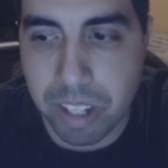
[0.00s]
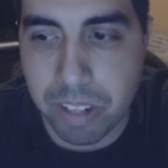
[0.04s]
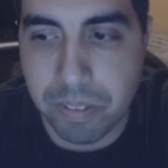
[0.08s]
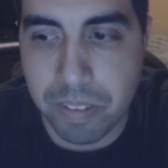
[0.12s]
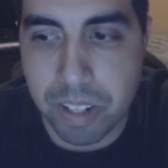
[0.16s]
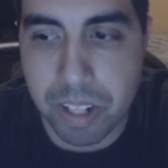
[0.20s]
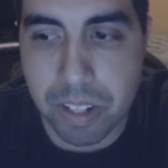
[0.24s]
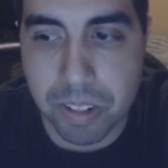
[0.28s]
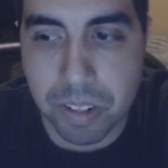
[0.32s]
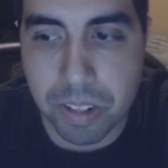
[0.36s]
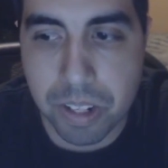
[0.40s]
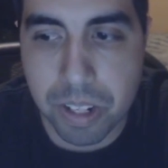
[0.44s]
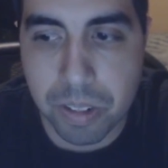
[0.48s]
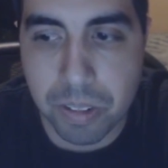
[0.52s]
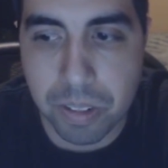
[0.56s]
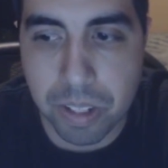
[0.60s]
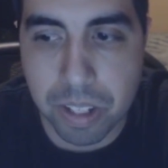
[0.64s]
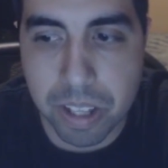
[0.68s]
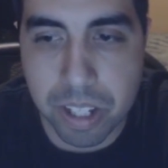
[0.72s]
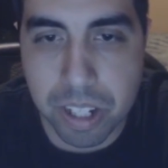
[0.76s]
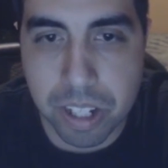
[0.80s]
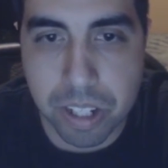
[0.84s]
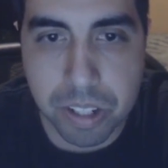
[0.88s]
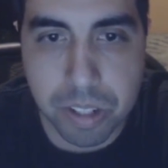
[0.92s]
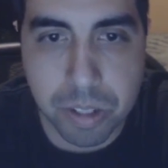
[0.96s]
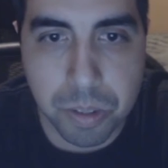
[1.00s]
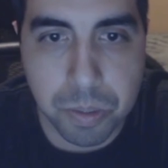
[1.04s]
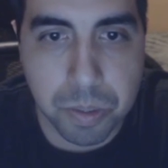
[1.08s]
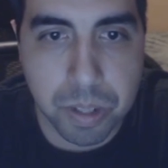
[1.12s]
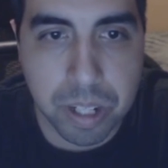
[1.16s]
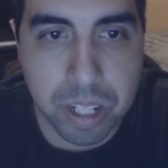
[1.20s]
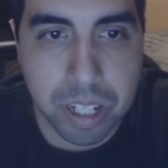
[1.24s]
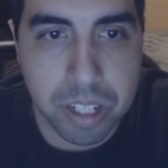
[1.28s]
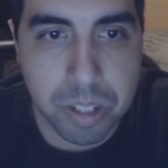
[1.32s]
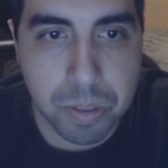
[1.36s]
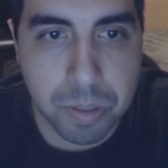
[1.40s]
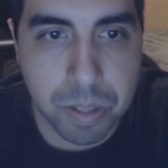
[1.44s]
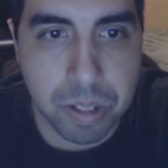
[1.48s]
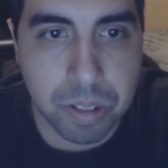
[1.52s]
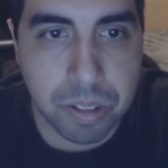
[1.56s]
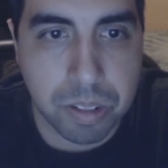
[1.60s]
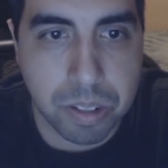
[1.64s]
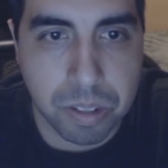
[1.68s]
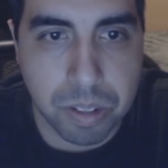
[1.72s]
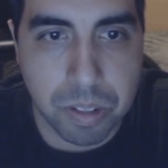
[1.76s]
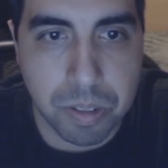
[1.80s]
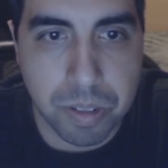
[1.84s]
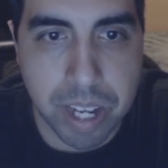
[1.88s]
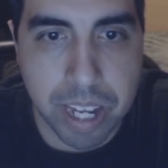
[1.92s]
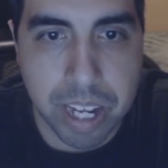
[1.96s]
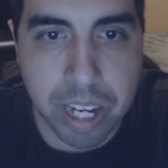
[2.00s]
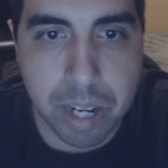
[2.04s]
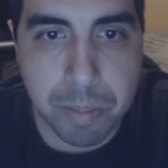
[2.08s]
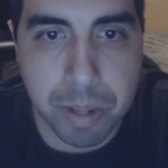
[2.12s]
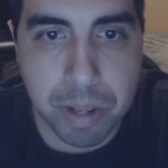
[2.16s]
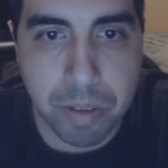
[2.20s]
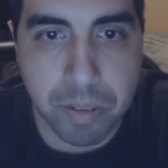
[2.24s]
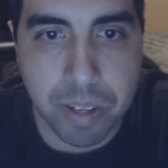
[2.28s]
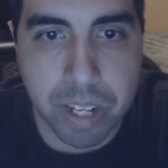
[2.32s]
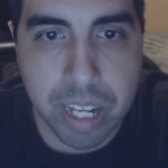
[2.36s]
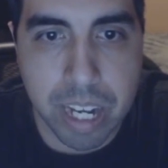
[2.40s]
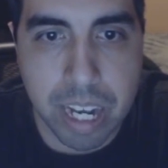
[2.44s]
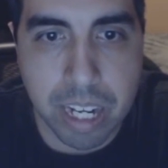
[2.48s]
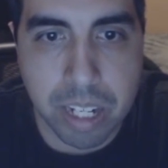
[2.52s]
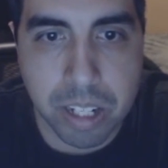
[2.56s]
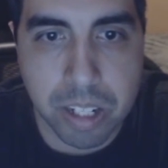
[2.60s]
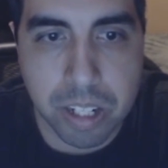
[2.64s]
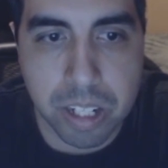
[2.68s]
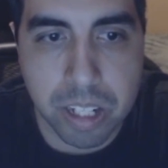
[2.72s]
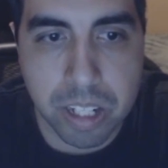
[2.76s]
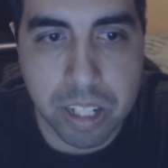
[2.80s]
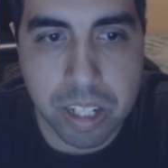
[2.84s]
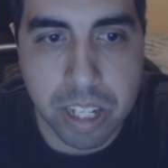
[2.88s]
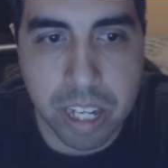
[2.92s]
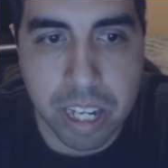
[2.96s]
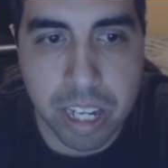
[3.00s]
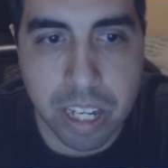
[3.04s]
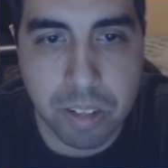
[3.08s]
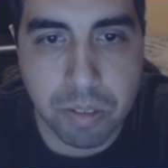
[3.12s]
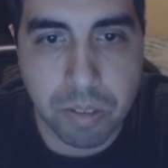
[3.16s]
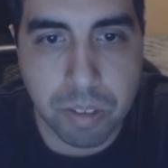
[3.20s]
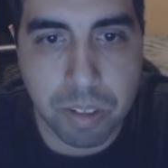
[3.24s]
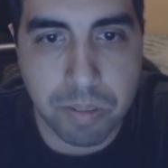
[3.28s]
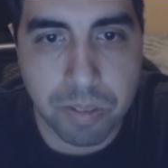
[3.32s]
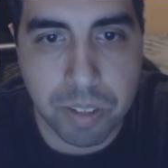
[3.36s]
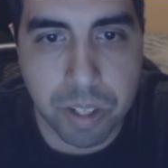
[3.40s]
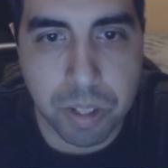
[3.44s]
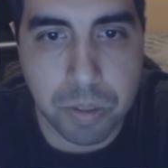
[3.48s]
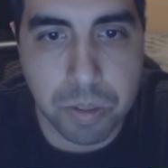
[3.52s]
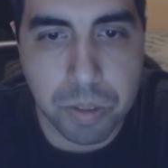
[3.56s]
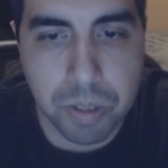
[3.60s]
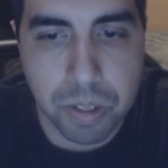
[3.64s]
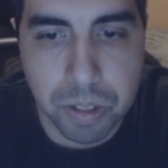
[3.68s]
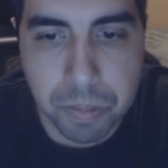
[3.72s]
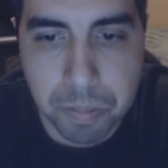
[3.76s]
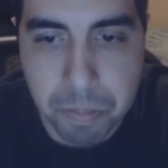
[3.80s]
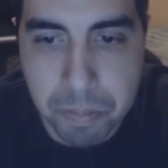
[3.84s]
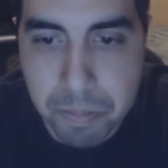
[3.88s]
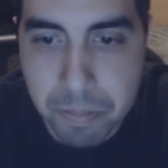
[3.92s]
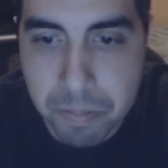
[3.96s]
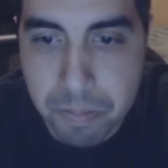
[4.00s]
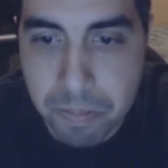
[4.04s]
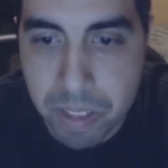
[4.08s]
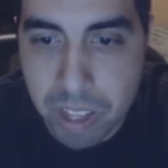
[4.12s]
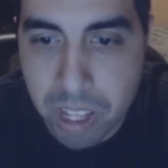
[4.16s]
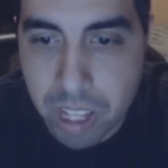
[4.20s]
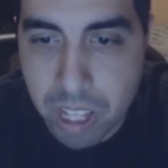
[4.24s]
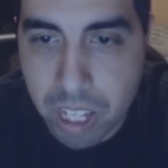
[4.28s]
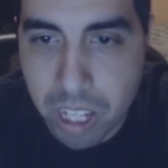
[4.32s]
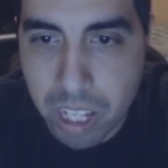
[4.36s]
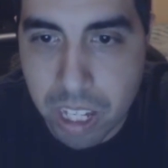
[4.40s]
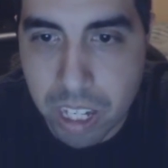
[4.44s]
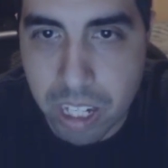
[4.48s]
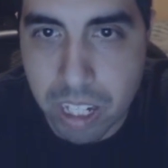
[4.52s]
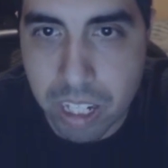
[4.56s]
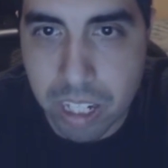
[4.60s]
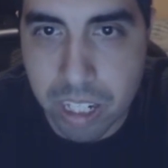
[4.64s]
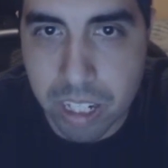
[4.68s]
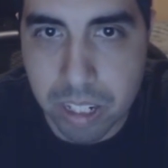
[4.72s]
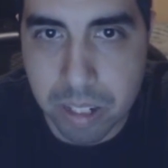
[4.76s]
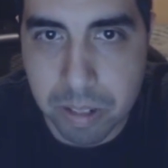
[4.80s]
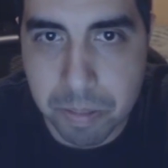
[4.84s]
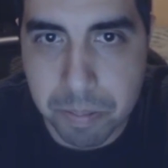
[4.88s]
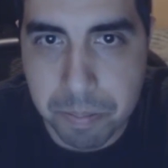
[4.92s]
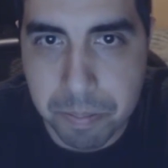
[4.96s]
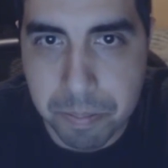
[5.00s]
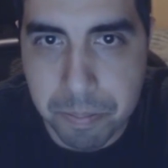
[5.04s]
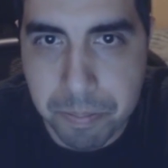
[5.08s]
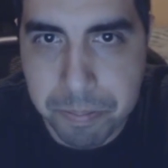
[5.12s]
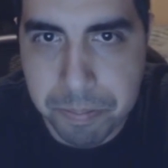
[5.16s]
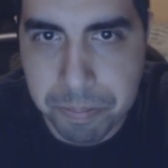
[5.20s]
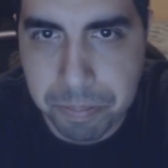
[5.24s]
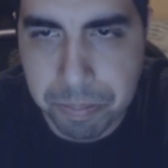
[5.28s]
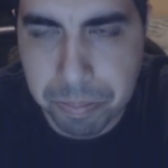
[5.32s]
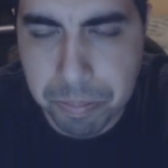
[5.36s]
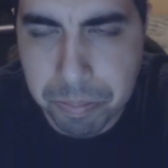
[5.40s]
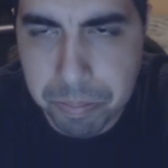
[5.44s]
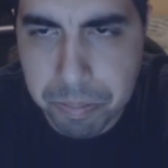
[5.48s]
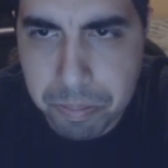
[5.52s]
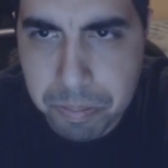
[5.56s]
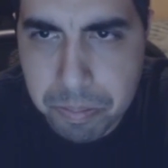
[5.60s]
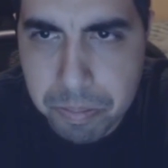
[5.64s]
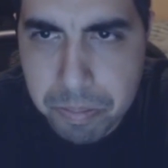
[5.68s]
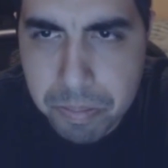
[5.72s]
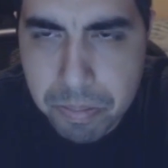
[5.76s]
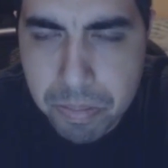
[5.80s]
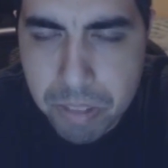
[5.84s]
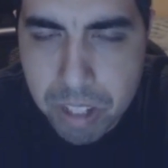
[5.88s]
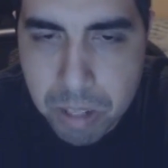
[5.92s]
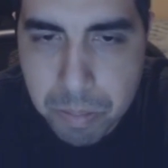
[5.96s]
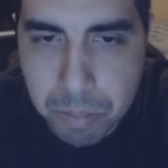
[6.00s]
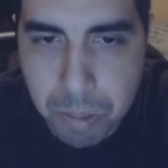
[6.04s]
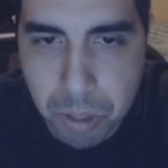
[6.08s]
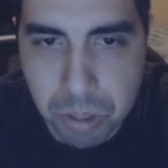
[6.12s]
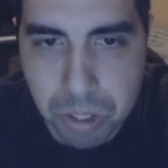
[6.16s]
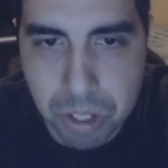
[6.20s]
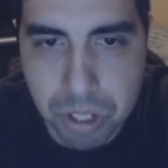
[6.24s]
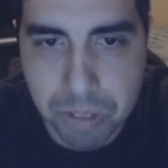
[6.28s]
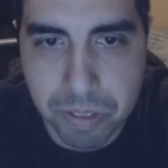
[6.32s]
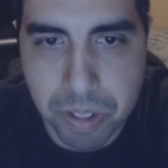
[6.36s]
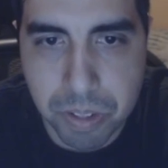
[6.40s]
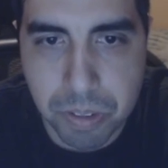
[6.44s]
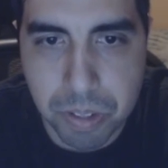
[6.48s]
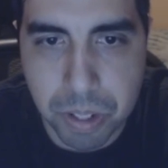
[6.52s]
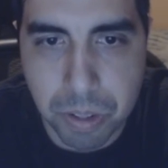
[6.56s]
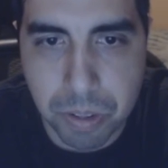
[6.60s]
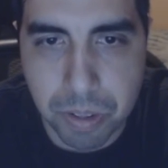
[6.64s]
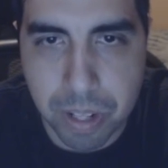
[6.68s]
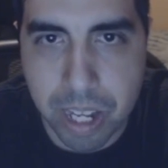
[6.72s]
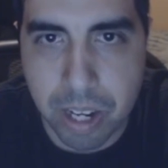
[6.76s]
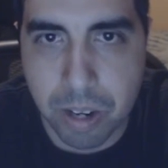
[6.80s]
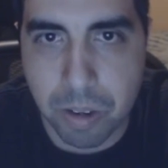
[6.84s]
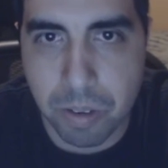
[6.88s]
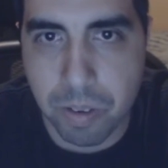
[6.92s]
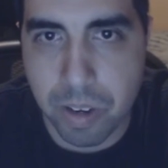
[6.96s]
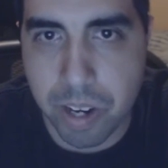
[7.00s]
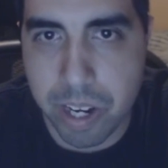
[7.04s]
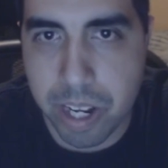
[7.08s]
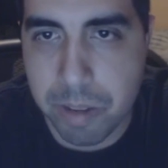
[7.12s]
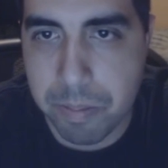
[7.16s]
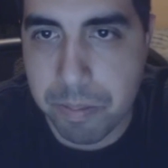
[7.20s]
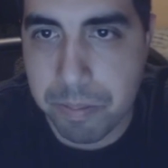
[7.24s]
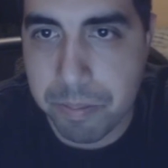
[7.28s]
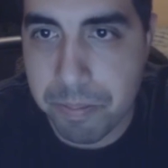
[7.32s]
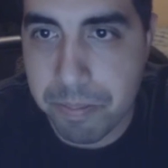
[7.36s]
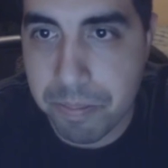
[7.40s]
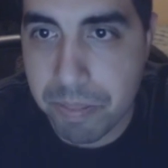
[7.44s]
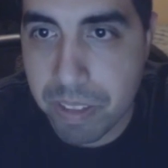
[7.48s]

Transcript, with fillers: If these are the only things you watch, we also do anime reactions and reviews. Um, most of you know that already.